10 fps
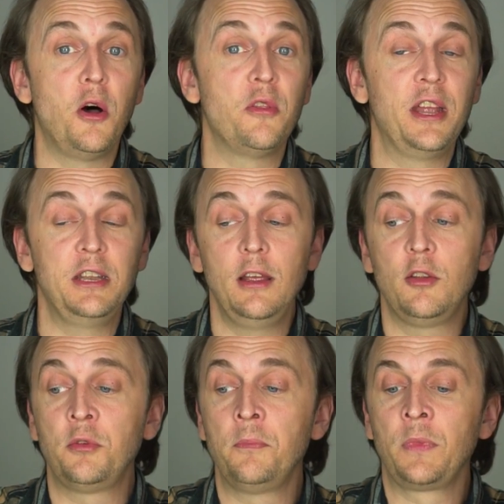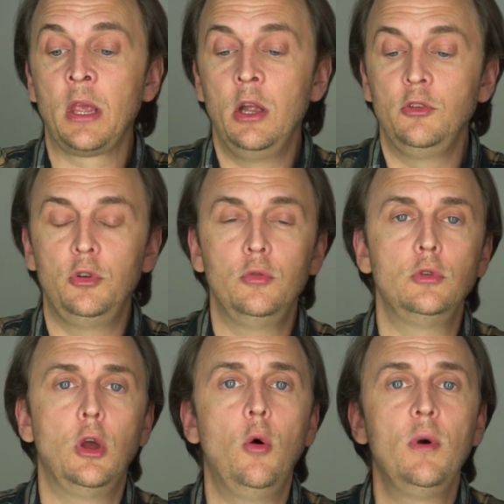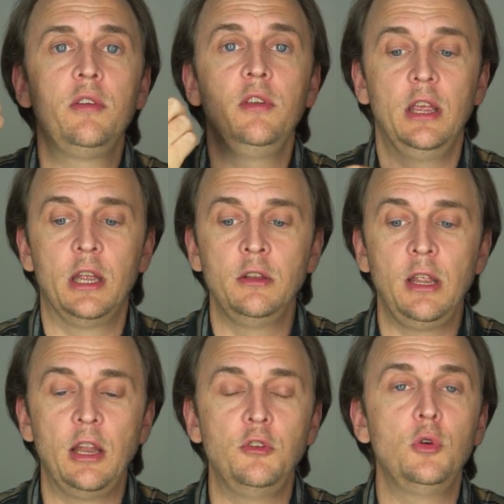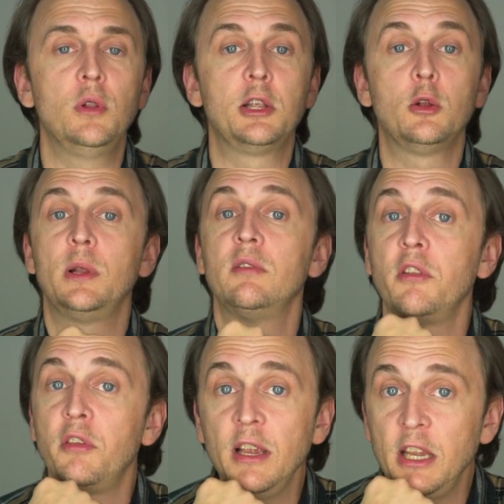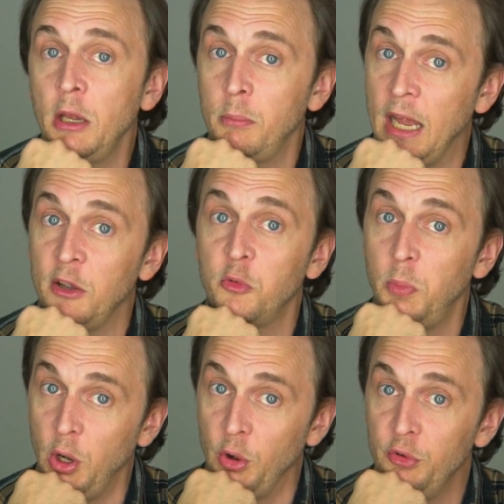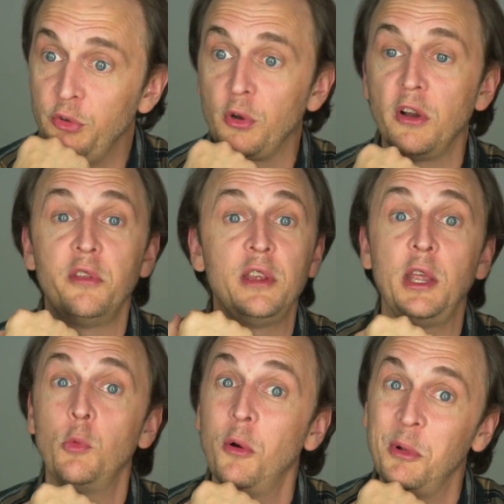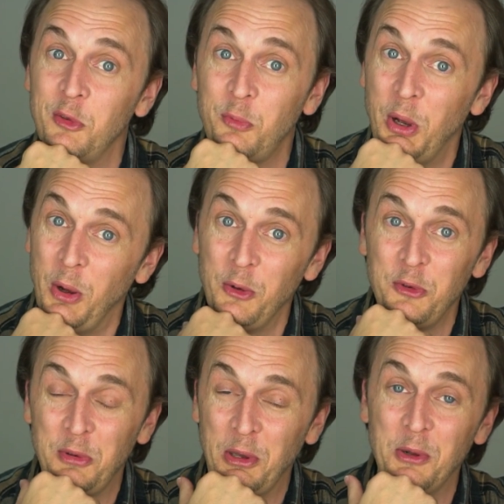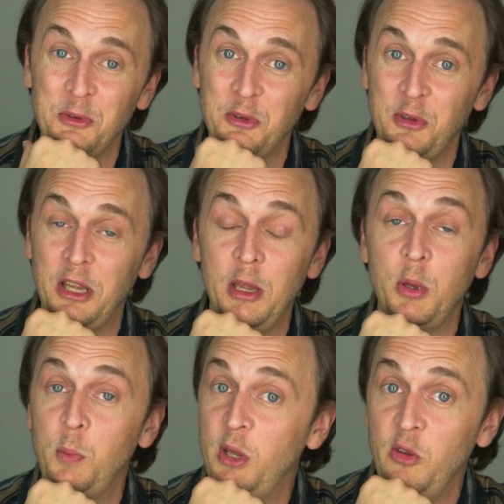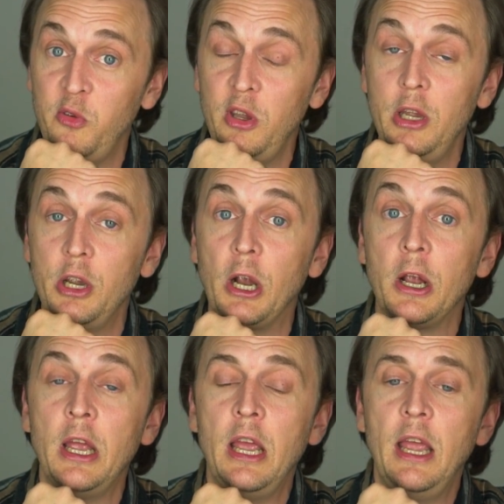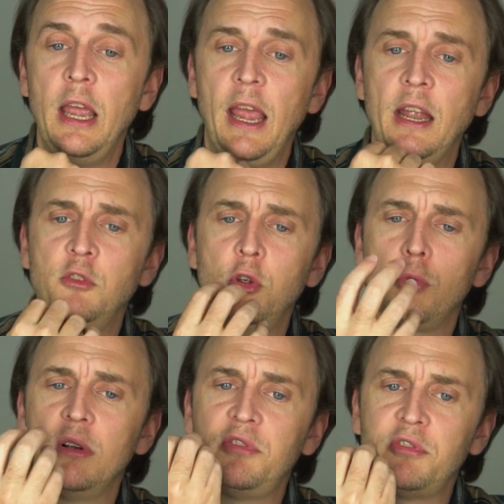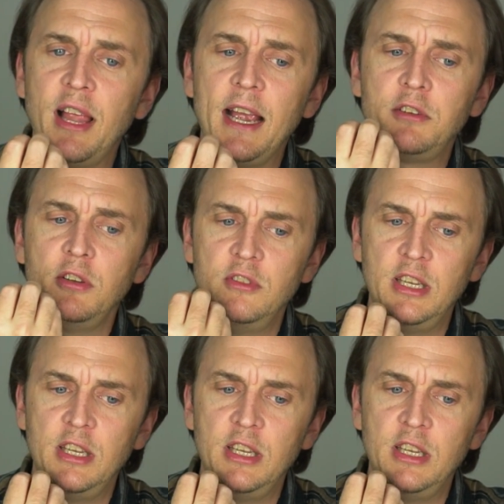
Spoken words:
that is, to go within and do a little bit of a thinking man's pose or a thinking woman's pose, you know, just to keep it PC here, and to reflect